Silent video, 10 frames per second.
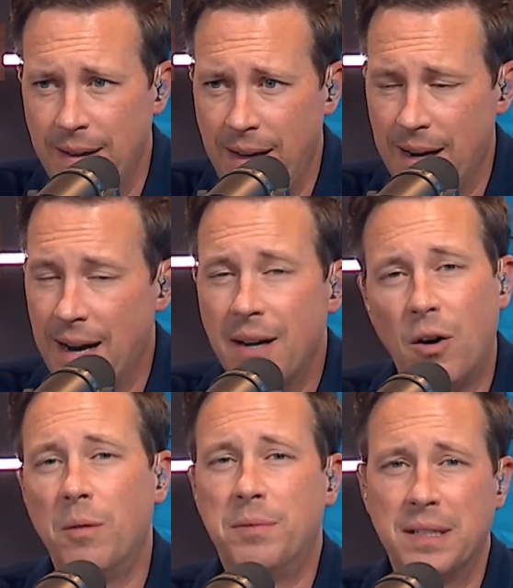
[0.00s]
And I
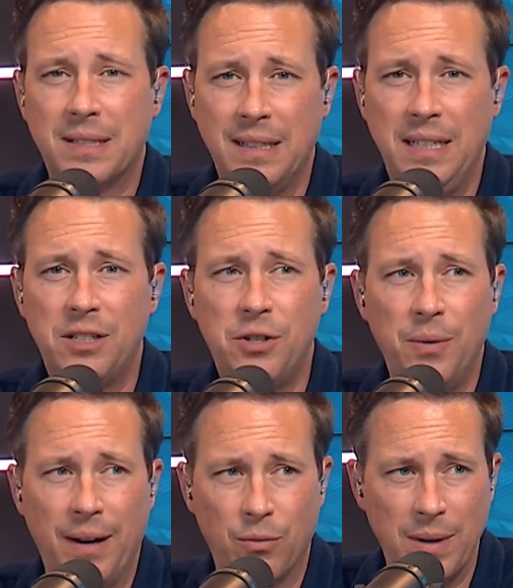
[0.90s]
hope this leads
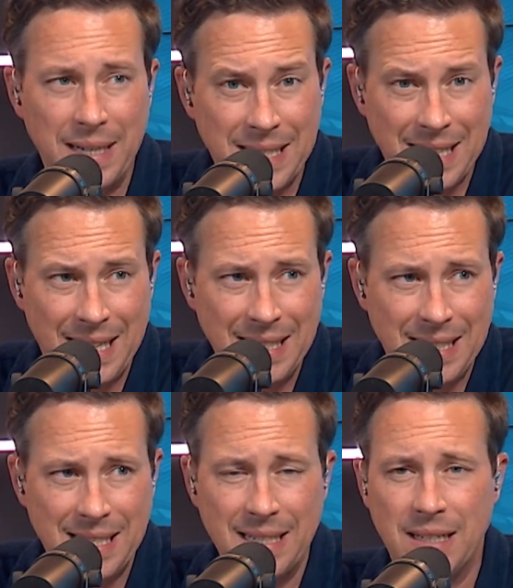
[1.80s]
to a
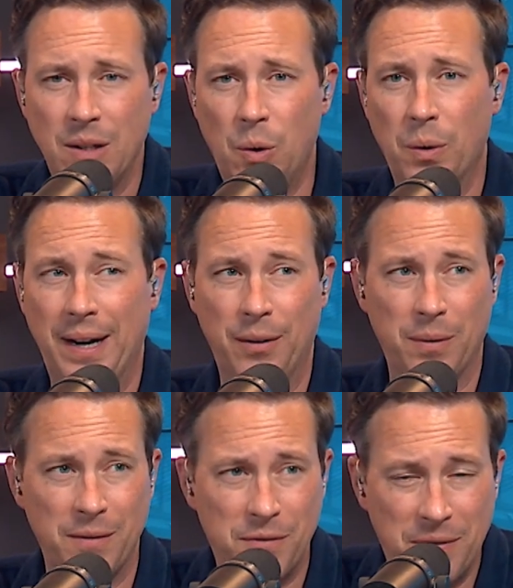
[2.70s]
renaissance or a
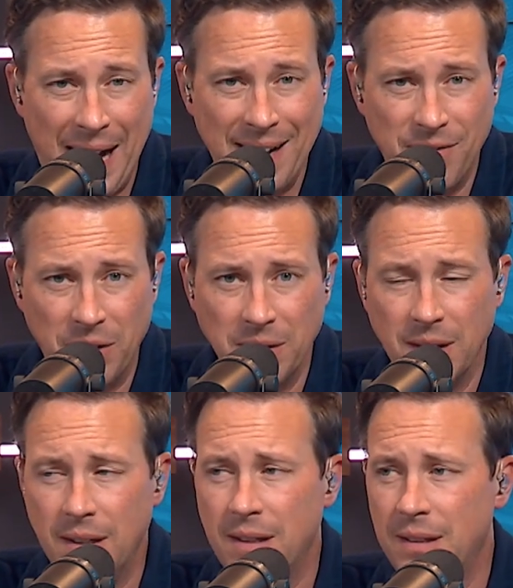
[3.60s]
revival
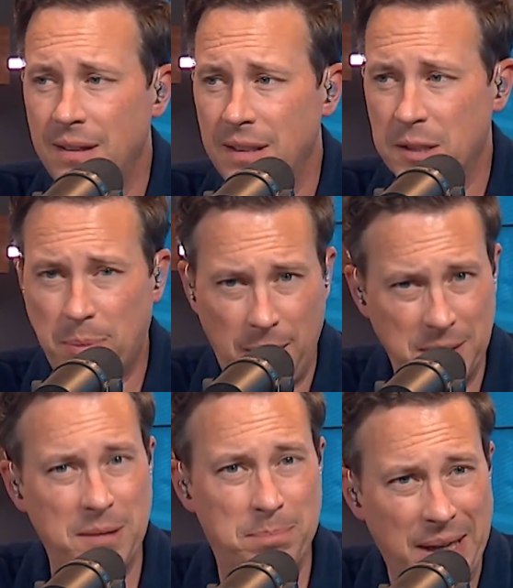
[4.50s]
is
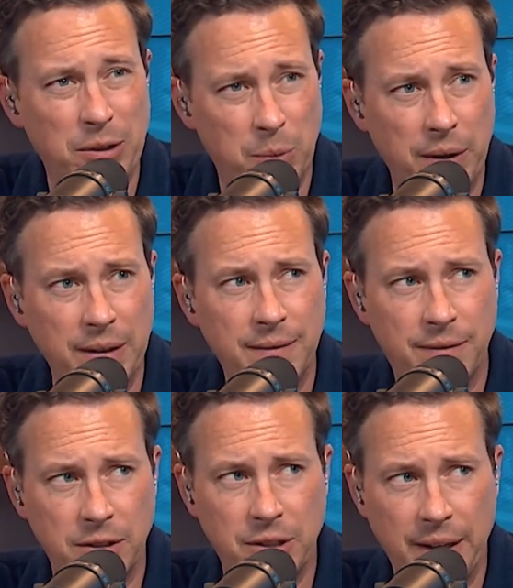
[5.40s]
probably the better word
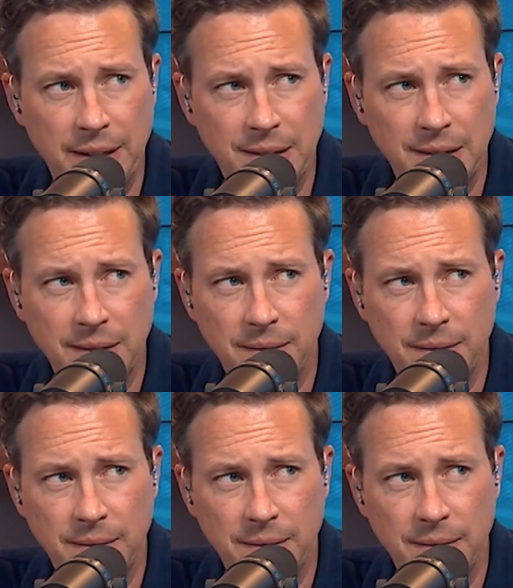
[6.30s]
for trades,